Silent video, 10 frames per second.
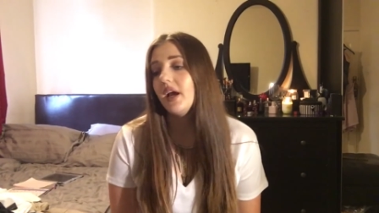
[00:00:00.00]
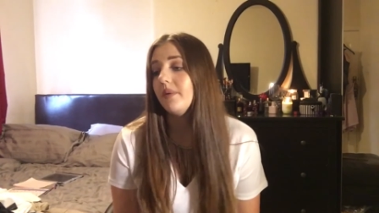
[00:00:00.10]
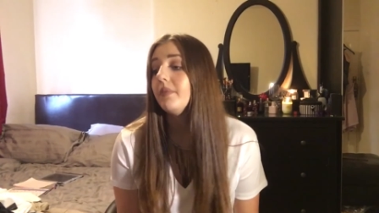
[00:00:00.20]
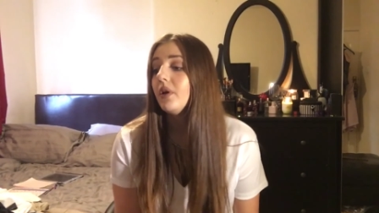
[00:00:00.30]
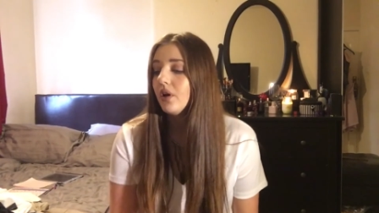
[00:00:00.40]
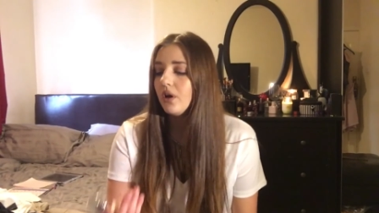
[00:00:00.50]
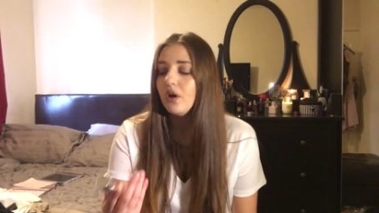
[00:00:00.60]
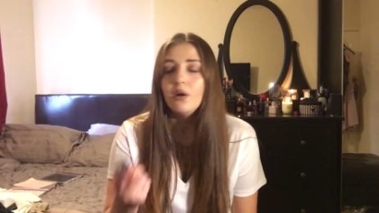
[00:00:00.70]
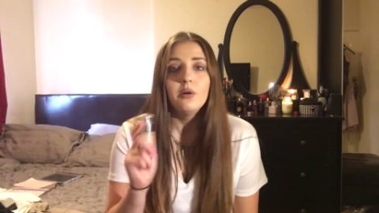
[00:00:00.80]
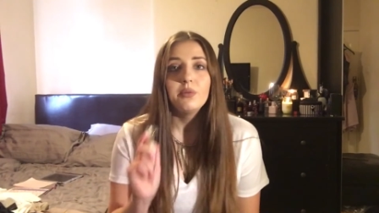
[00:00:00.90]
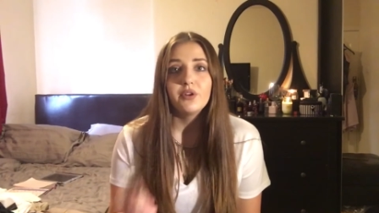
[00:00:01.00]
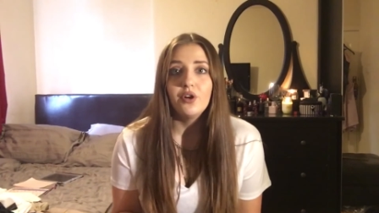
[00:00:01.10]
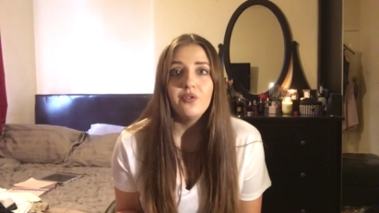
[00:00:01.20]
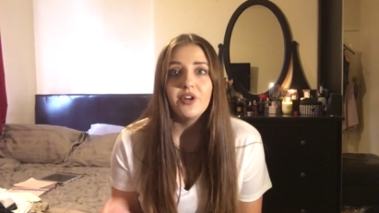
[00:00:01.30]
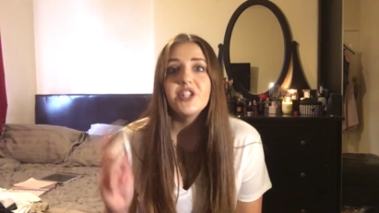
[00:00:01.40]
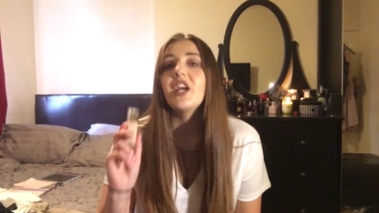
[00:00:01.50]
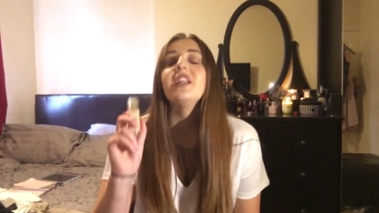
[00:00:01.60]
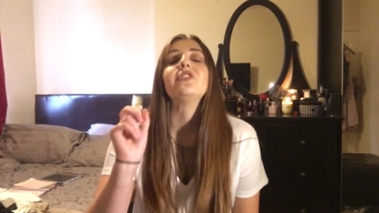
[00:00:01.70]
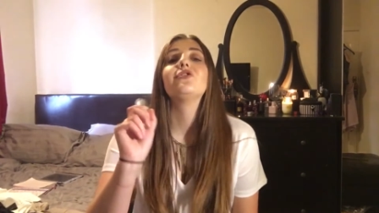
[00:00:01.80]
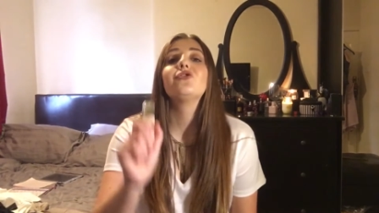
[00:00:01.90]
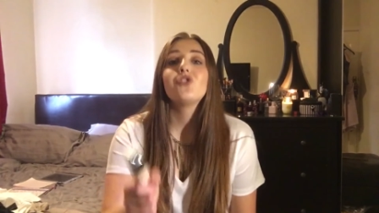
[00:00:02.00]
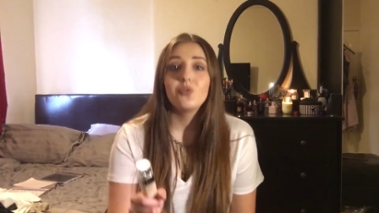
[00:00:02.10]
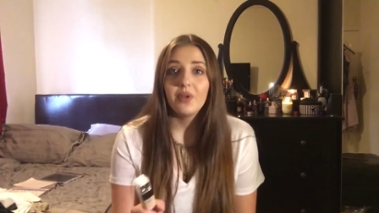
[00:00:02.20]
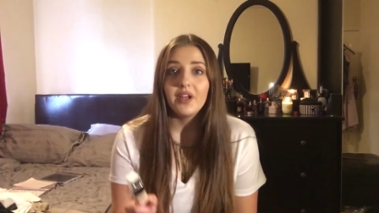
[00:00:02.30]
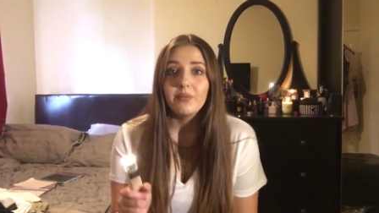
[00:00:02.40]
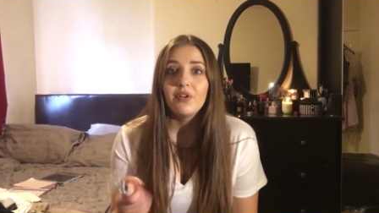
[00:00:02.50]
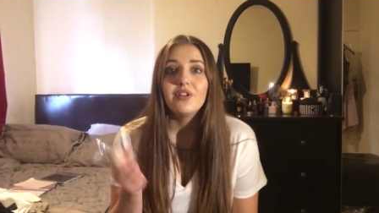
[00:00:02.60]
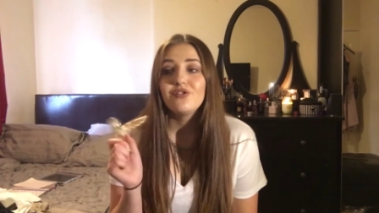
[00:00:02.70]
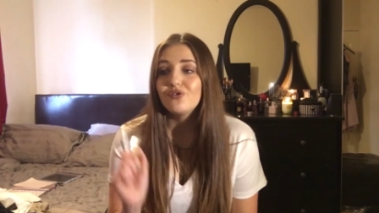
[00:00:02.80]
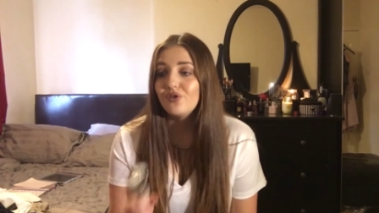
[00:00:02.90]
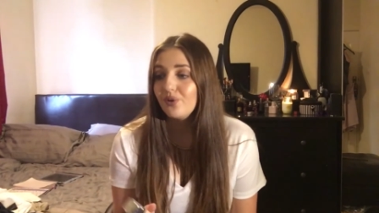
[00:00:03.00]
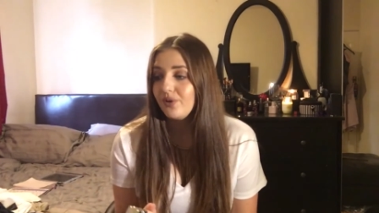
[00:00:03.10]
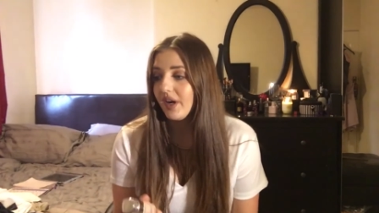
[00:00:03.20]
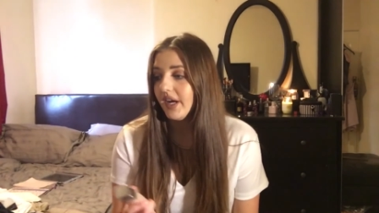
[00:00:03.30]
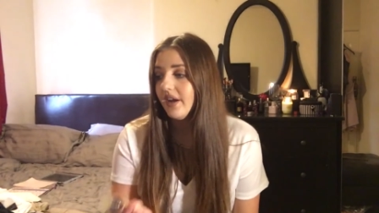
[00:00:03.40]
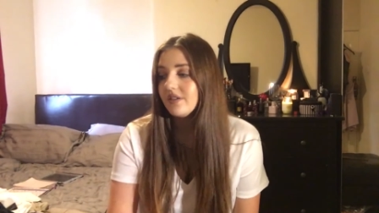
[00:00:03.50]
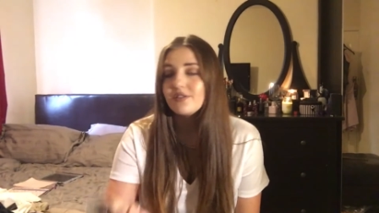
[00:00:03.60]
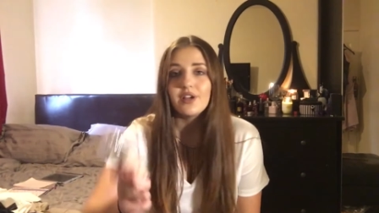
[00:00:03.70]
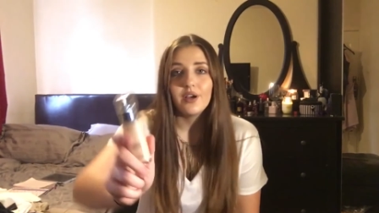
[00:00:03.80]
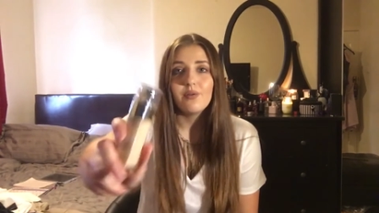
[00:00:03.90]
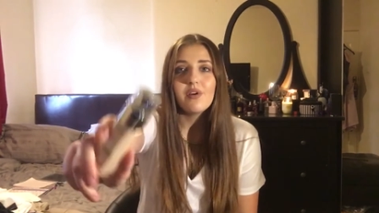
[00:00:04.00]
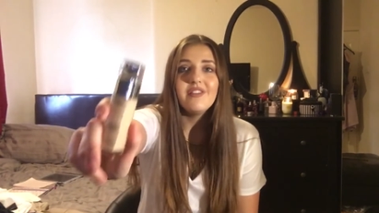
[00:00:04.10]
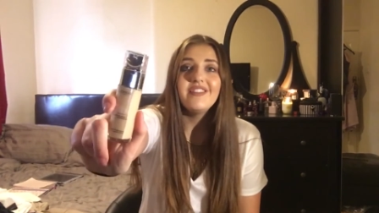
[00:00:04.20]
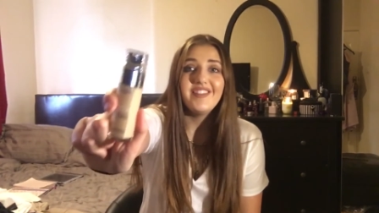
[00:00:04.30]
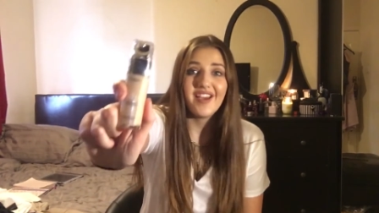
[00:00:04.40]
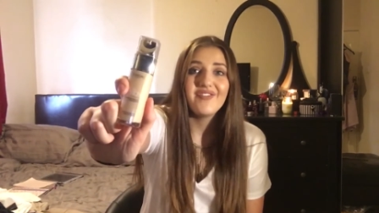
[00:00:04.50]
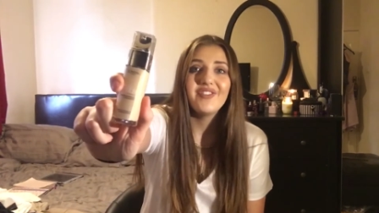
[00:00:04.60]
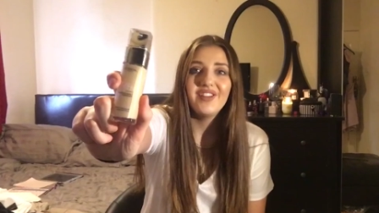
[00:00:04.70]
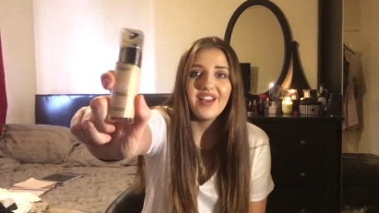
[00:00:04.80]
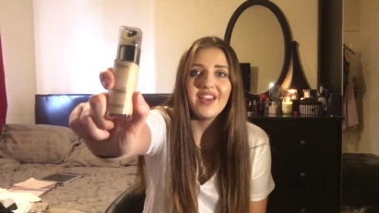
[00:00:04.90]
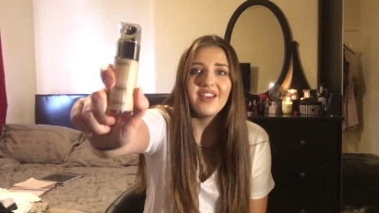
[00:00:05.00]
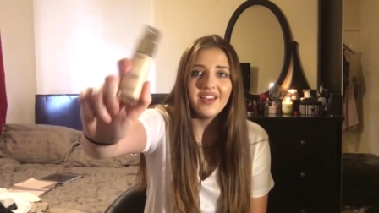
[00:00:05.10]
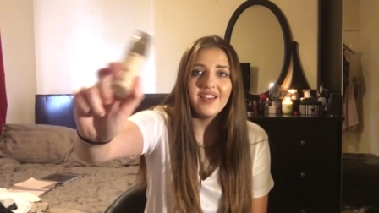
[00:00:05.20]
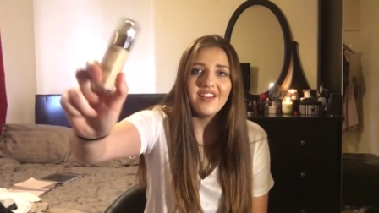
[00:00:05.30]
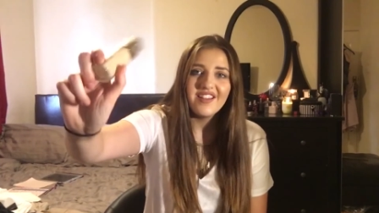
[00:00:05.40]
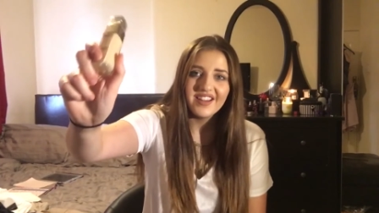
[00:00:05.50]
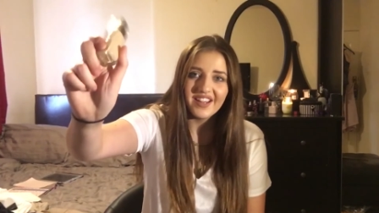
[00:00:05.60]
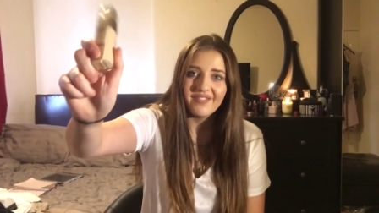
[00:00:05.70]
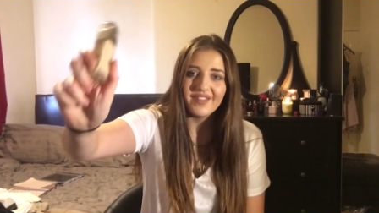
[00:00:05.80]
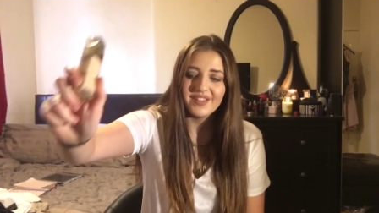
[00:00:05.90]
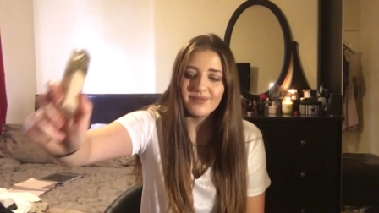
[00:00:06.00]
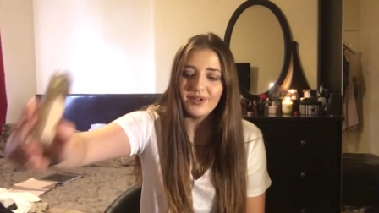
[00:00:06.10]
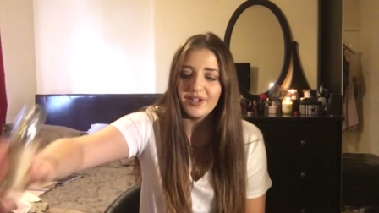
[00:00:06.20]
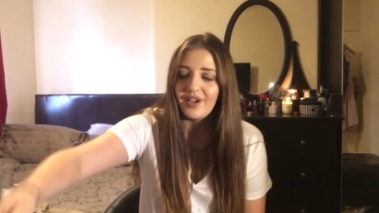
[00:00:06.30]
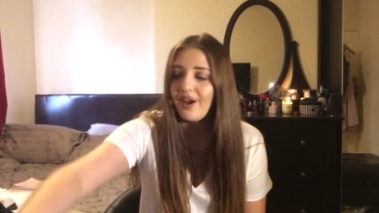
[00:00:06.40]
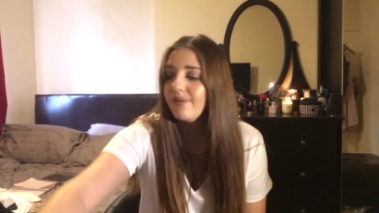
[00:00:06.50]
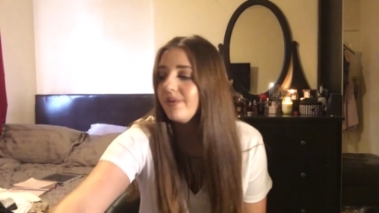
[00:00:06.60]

Um, but the coverage and it's so blendable and so great so definitely give this one a go.